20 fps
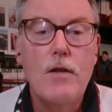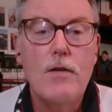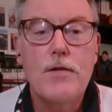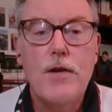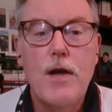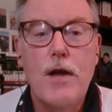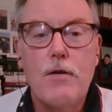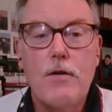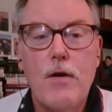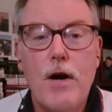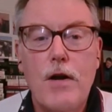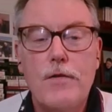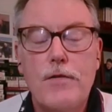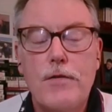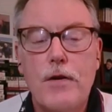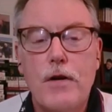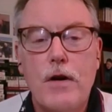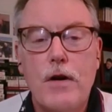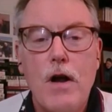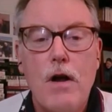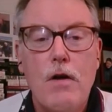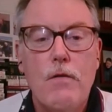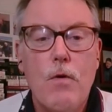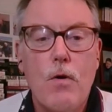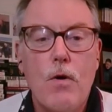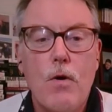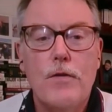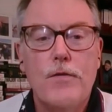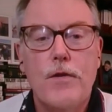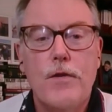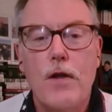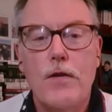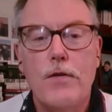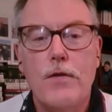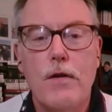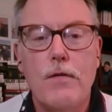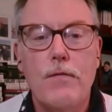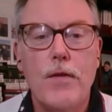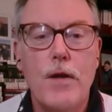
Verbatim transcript: it's Ken Kraetzer for Sons of